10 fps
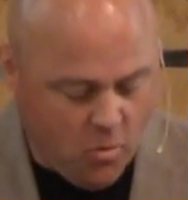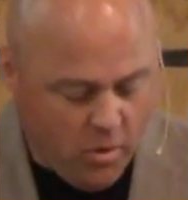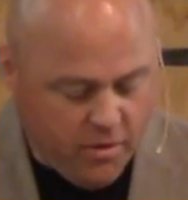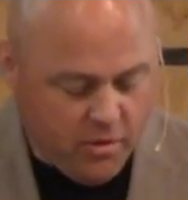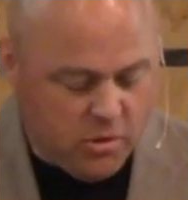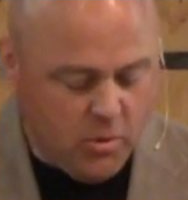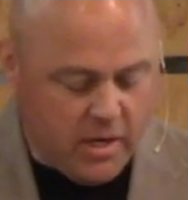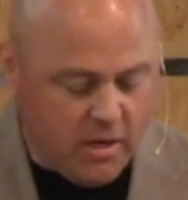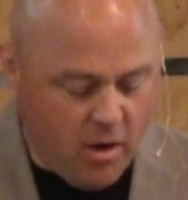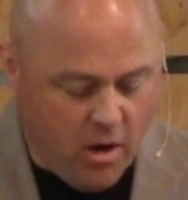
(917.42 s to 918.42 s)
One of those who
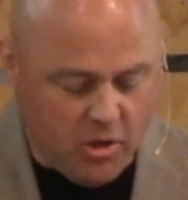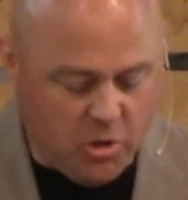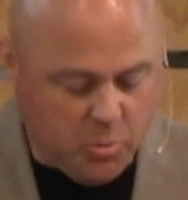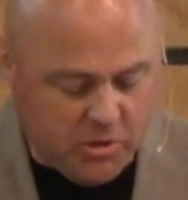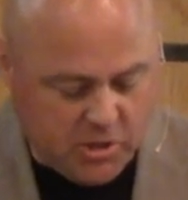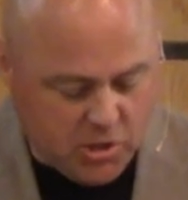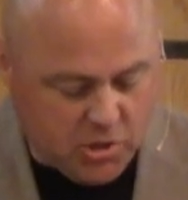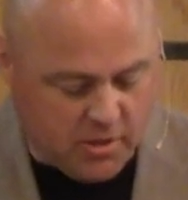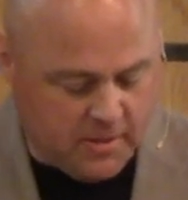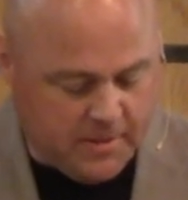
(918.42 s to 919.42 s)
had an honored
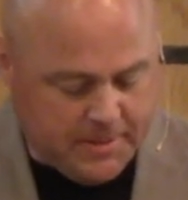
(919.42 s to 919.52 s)
position.